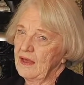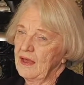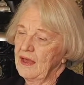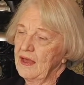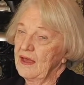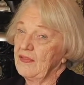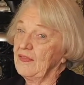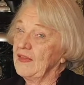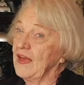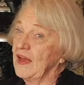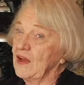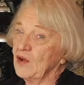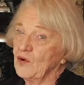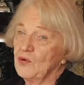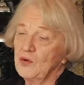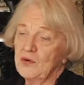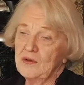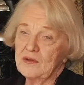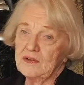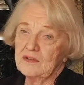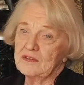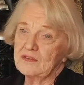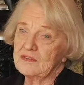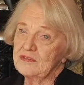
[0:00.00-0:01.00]
And that
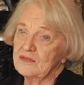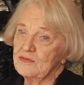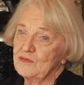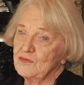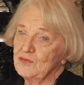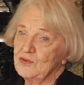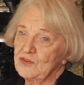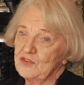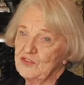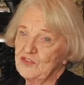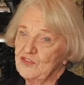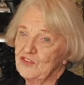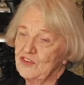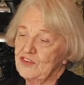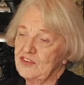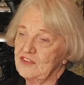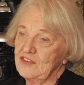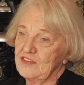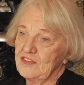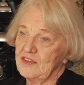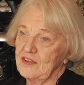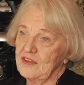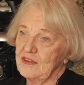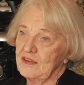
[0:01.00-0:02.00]
quilt was
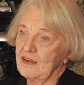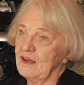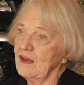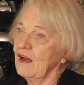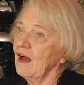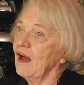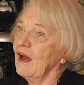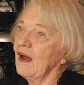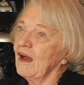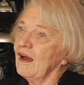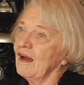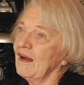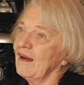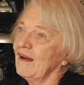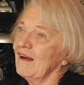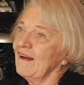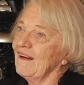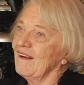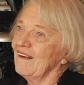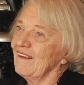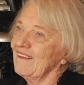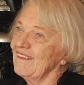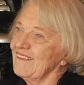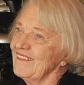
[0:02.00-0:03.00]
just that
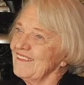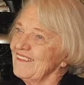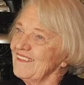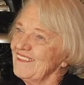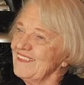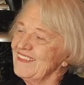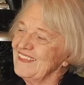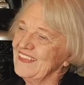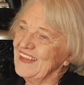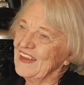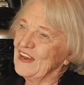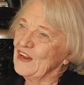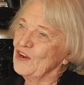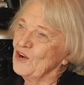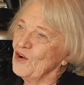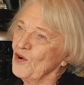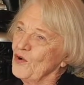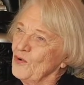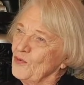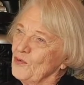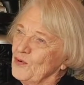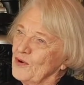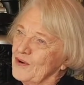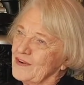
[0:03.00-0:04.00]
it
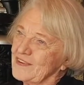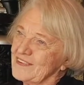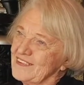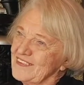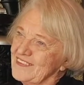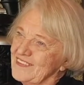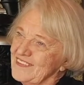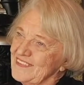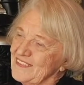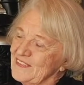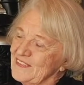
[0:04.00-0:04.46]
all worked.